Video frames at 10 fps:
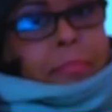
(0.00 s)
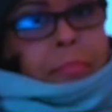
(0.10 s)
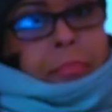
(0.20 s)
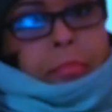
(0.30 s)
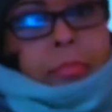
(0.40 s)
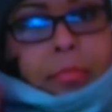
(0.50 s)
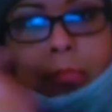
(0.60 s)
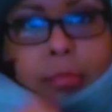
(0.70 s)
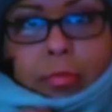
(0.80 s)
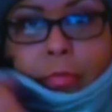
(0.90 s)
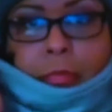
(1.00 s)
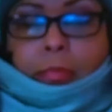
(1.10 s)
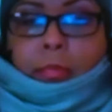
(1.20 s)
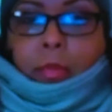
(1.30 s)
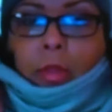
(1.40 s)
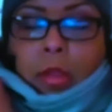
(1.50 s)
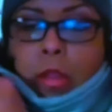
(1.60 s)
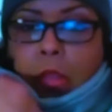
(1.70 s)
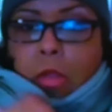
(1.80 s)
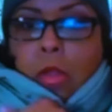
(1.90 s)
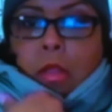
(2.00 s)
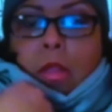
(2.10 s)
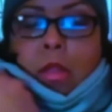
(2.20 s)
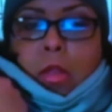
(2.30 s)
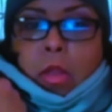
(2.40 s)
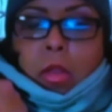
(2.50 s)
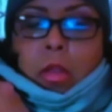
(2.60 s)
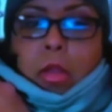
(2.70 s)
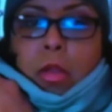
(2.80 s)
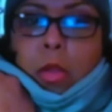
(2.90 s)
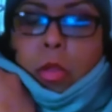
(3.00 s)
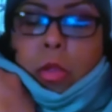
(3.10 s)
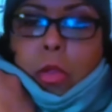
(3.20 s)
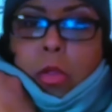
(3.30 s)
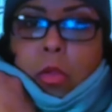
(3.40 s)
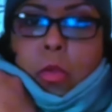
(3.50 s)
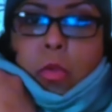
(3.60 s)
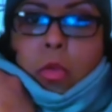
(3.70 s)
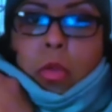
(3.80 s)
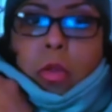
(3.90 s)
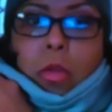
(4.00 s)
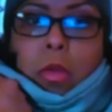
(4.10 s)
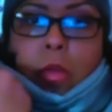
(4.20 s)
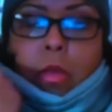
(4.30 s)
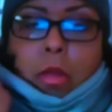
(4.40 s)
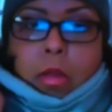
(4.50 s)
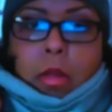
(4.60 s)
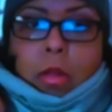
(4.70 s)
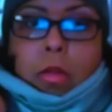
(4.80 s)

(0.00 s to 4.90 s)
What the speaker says: No words are spoken by the person on screen.